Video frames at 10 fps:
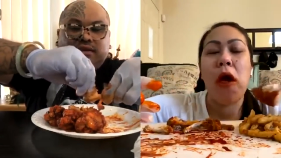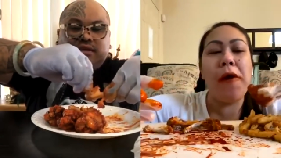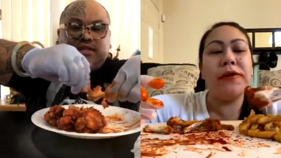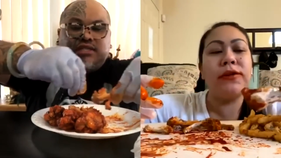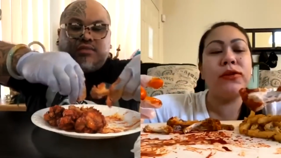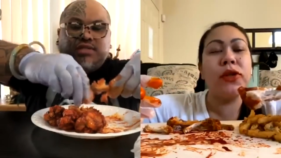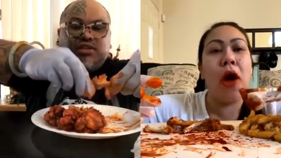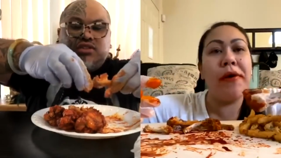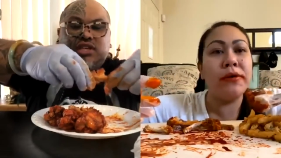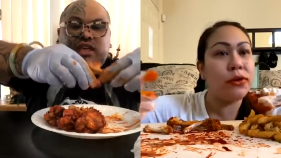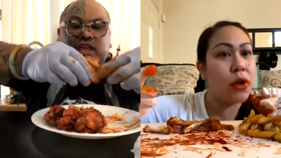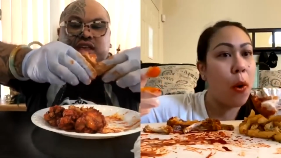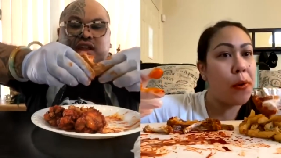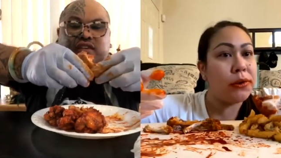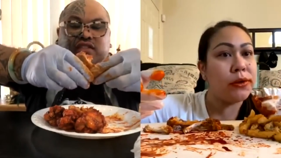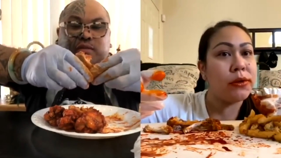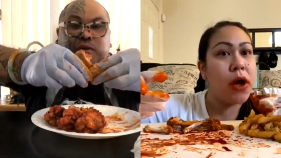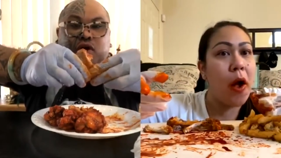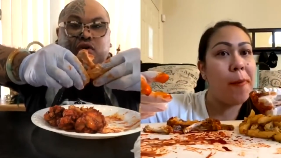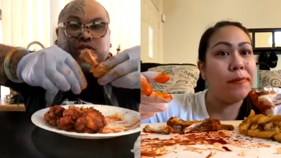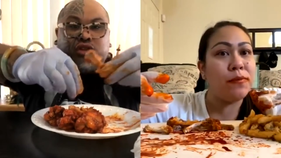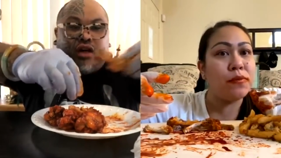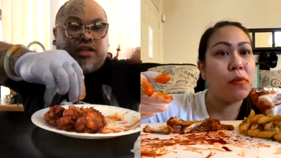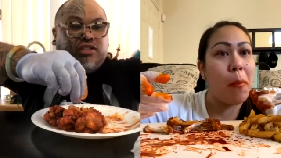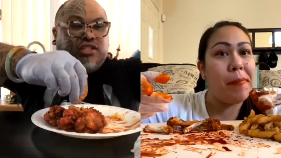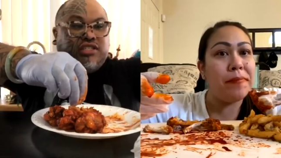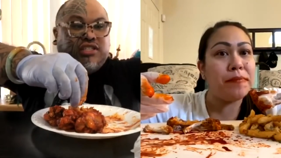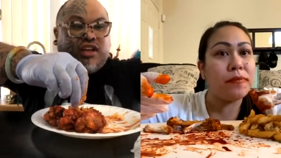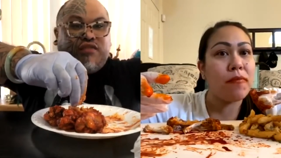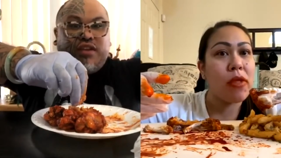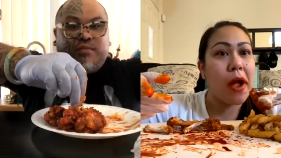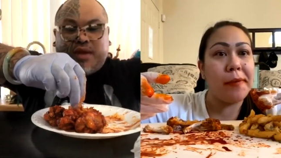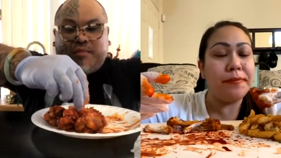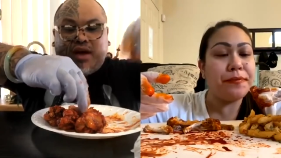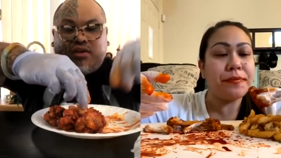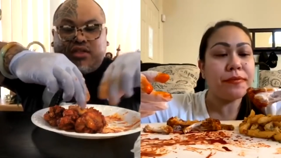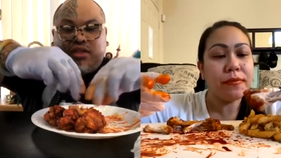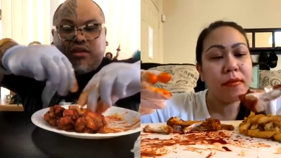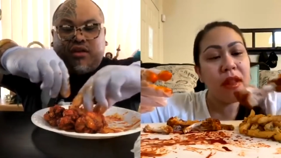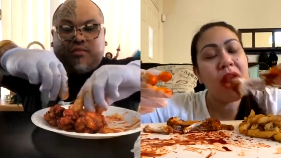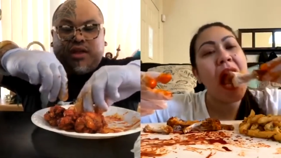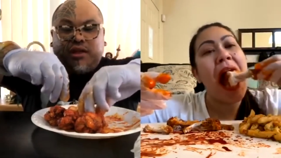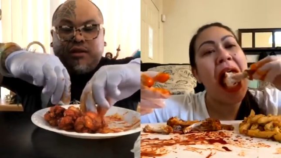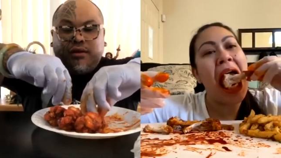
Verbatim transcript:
Speaker 1: Cause I'm still taking it off the bone, so I can just stuff it in my mouth. You know what I mean?